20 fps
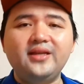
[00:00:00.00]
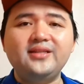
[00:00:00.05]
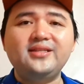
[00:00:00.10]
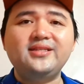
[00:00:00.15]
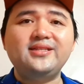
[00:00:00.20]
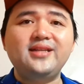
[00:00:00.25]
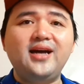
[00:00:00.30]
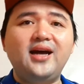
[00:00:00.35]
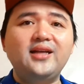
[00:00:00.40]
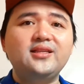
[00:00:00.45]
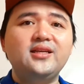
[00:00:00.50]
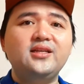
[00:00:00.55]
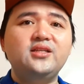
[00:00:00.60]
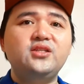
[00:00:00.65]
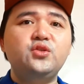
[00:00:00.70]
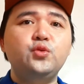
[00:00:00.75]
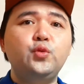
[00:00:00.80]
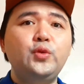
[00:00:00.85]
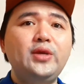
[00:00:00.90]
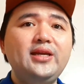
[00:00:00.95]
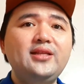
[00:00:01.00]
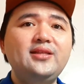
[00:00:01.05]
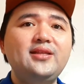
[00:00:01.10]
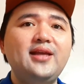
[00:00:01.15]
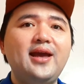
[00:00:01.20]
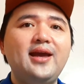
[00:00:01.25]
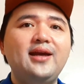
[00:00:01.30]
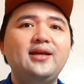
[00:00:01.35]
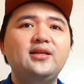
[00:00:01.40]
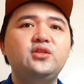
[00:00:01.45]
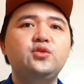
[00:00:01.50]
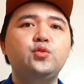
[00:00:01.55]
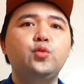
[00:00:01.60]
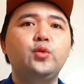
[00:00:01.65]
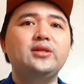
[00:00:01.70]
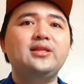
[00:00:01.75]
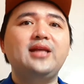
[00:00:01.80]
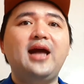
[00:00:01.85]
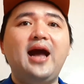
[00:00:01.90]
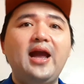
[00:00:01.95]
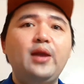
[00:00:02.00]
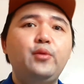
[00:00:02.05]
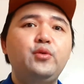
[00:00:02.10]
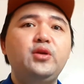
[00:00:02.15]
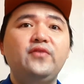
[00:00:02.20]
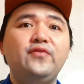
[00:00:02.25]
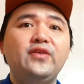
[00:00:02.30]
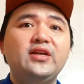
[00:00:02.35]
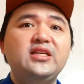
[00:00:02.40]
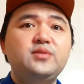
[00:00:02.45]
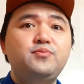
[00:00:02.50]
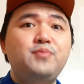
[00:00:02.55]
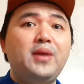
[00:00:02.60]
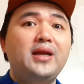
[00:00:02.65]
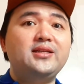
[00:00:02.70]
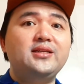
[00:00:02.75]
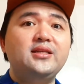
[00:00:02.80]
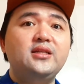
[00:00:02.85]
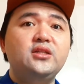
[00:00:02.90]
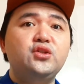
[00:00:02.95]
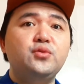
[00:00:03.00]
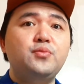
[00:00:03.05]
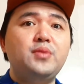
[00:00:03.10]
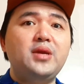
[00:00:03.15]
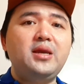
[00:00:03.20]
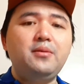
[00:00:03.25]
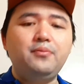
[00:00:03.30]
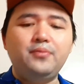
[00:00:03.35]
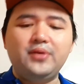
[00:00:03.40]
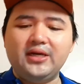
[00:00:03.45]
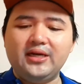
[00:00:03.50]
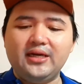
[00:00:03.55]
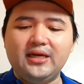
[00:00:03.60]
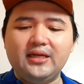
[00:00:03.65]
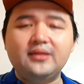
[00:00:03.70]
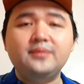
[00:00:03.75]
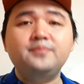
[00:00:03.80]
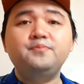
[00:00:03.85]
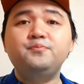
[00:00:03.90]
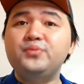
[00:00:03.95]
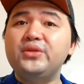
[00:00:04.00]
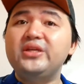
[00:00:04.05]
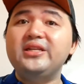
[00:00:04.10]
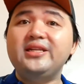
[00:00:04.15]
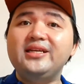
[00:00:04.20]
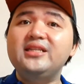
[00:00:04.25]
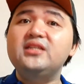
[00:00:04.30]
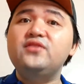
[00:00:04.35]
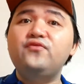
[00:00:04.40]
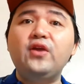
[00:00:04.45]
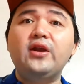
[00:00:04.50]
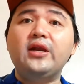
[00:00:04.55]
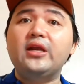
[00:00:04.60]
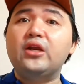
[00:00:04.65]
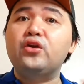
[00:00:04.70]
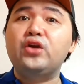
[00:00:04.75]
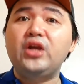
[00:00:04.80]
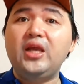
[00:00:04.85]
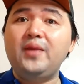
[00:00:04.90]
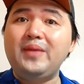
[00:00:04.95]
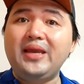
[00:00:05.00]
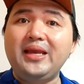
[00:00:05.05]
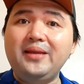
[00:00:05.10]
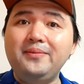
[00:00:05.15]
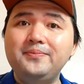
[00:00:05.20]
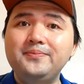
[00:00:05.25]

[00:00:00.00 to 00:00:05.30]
It's not as sweet as what I would have expected it to be, but it is very creamy.